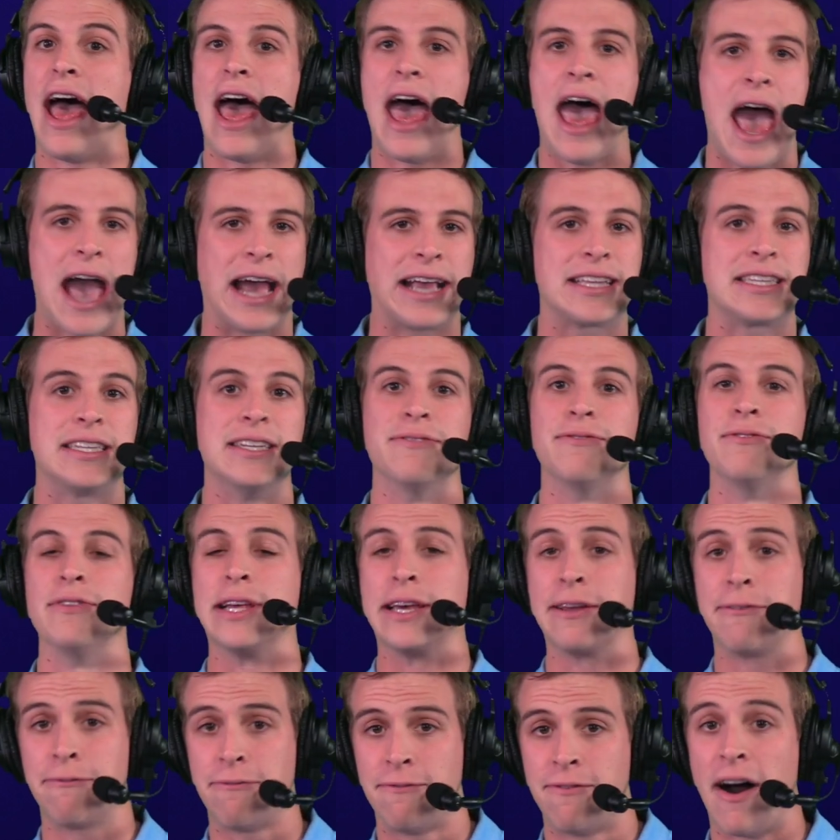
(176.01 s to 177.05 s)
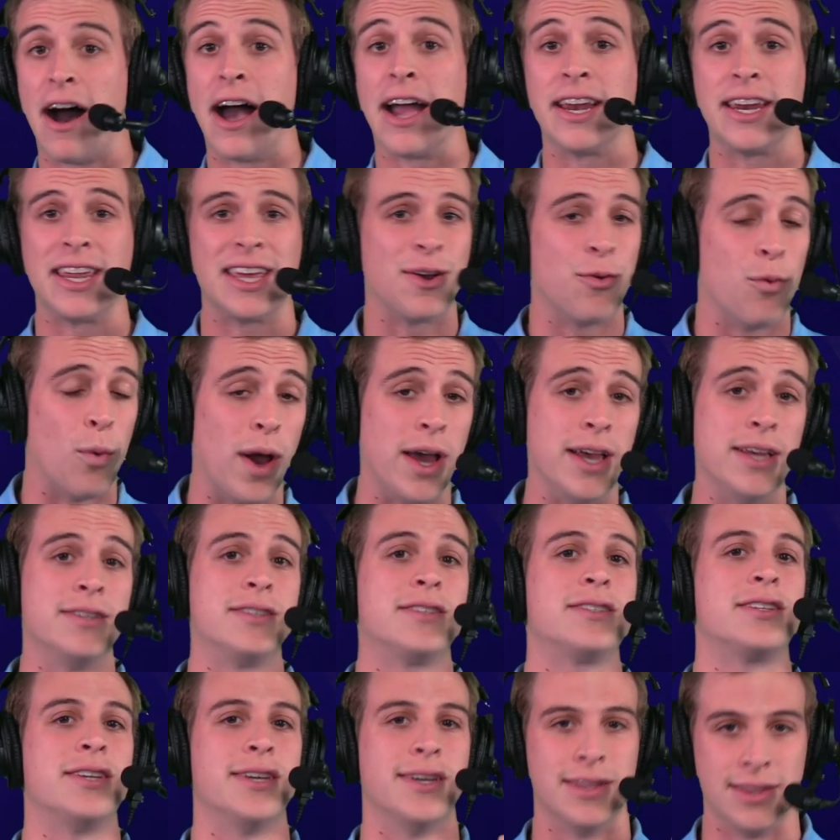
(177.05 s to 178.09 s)
actively finding
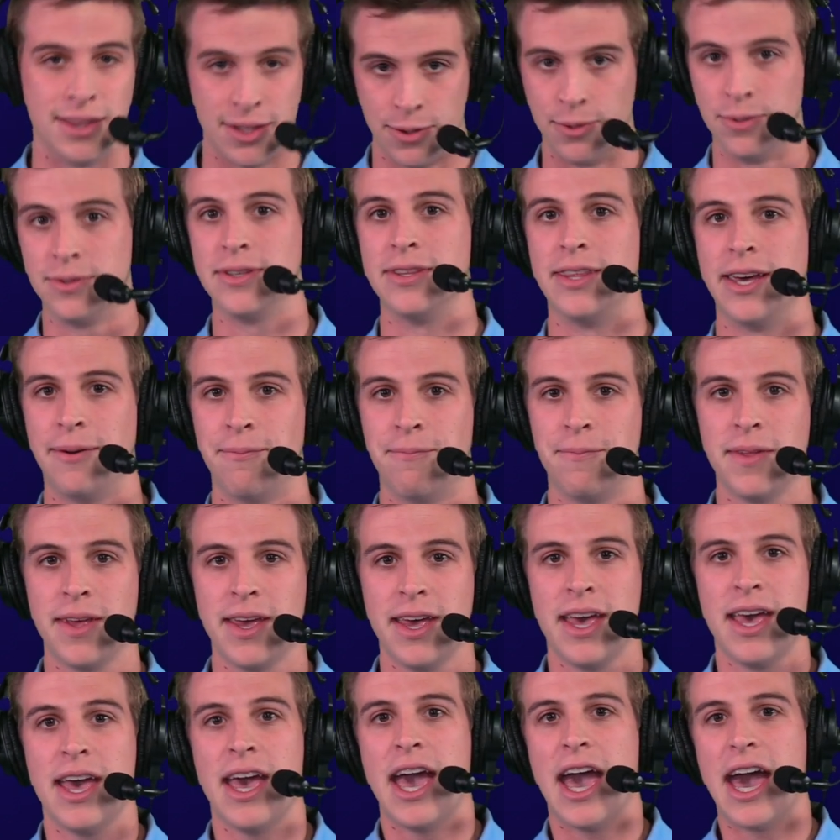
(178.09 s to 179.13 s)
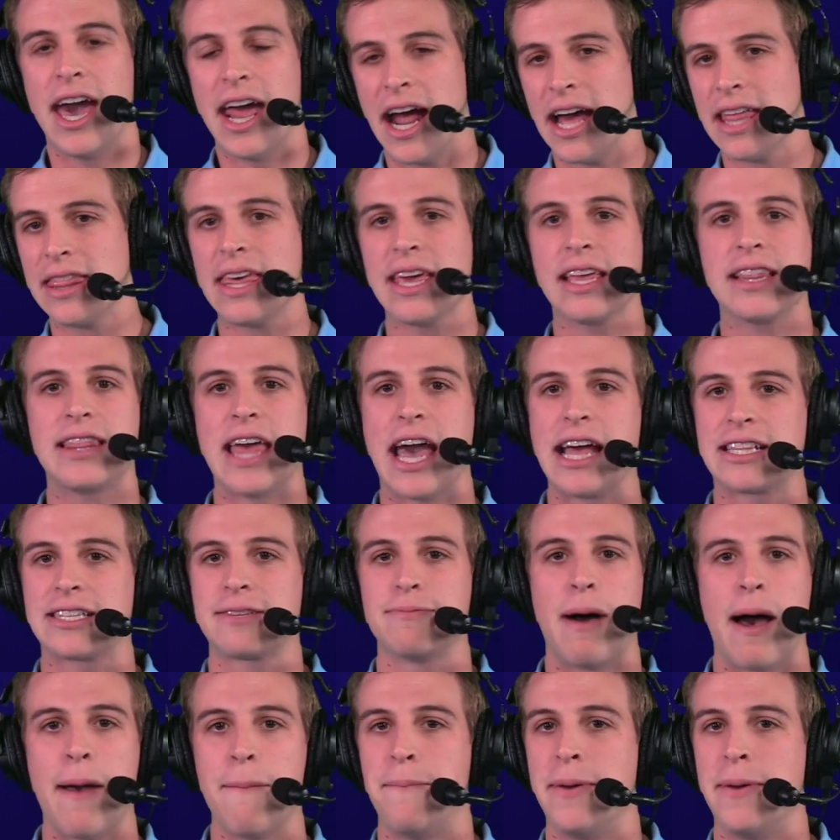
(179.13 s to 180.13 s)
ways to lose them. And I think that's my